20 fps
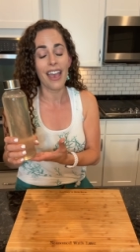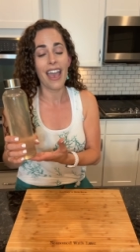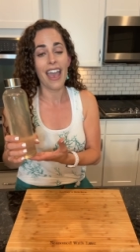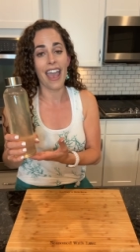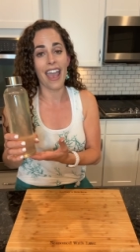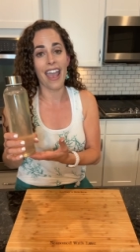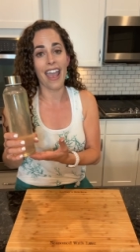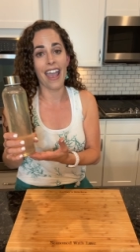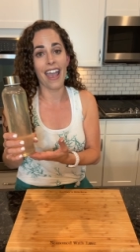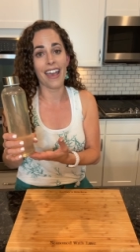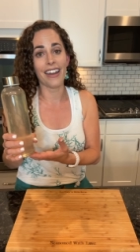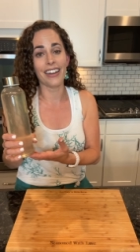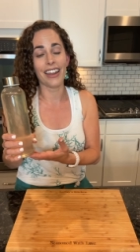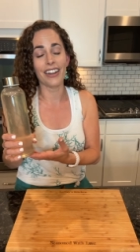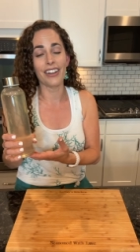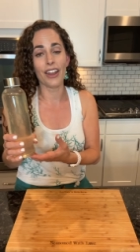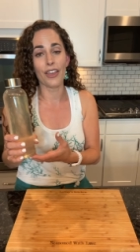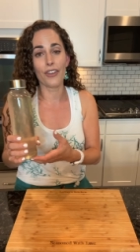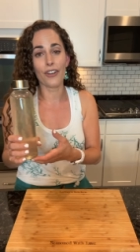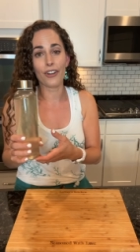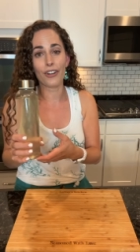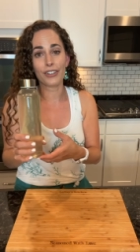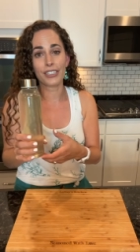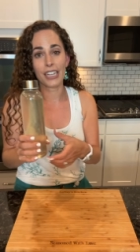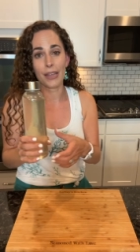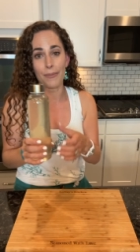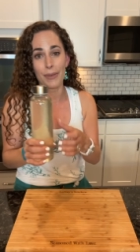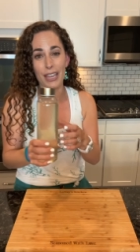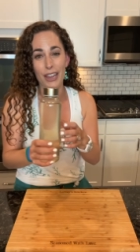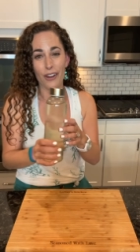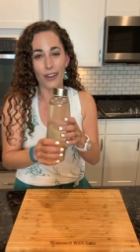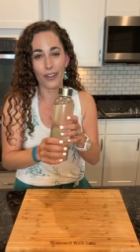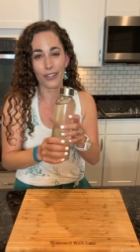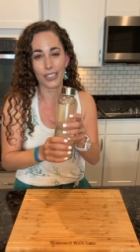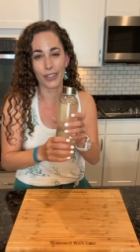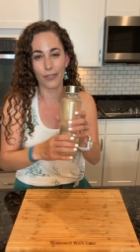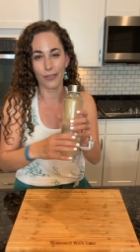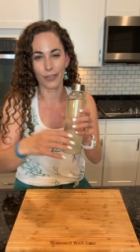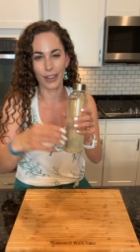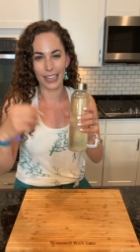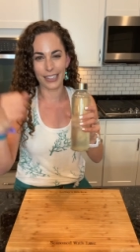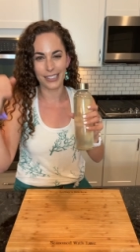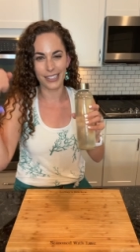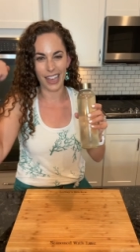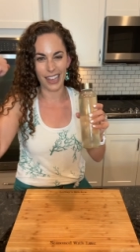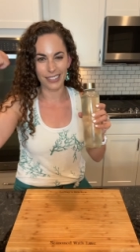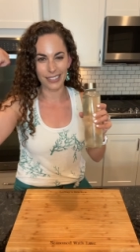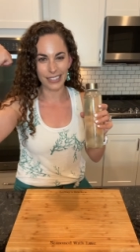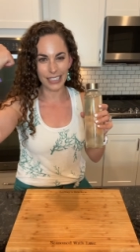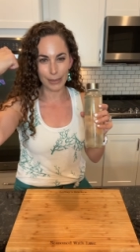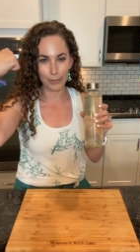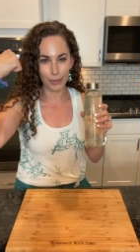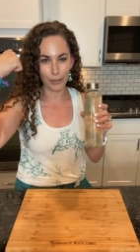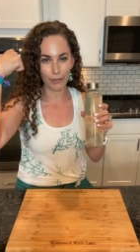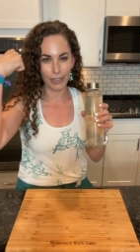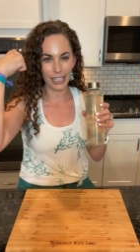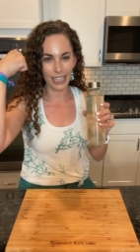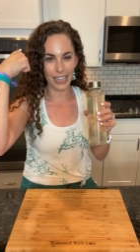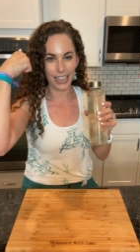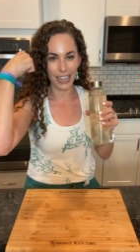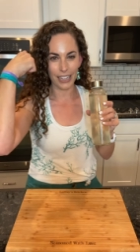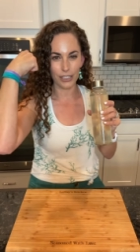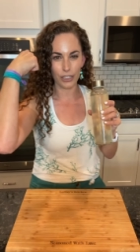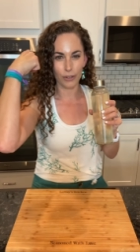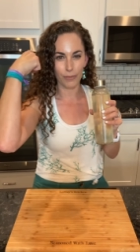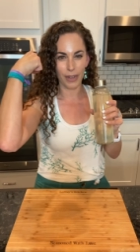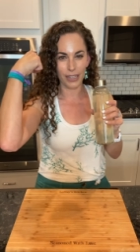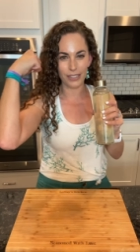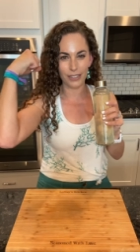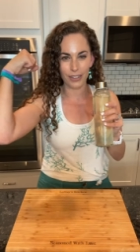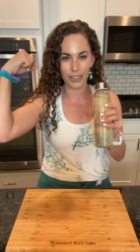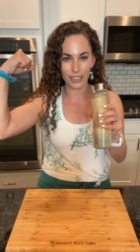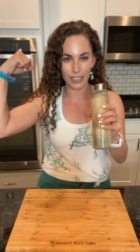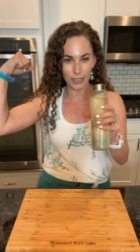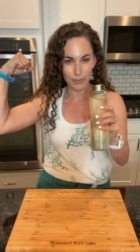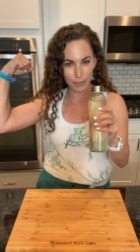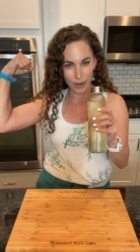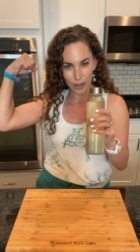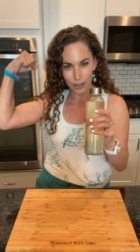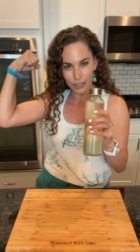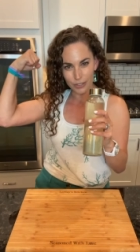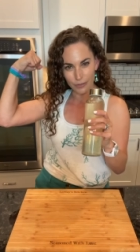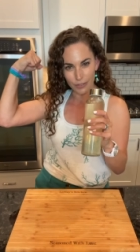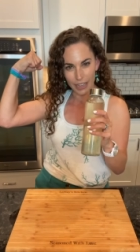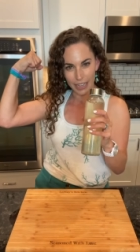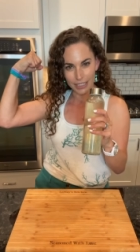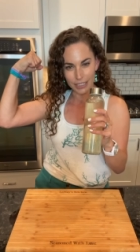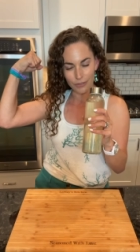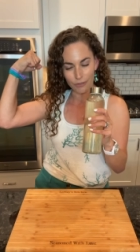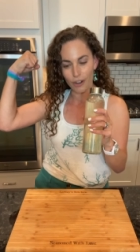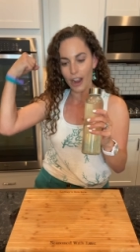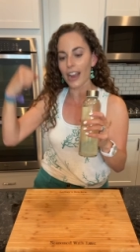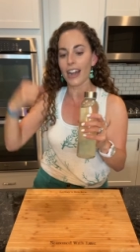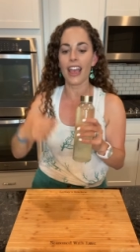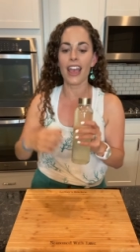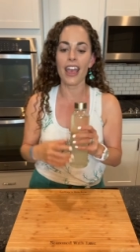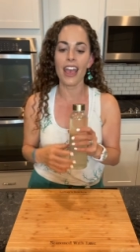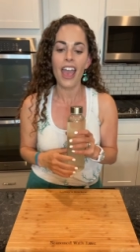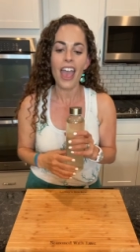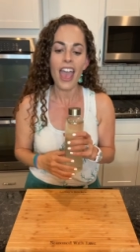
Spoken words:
And another tip here to flex that label reading gangster muscle, because tomorrow's Flex Friday,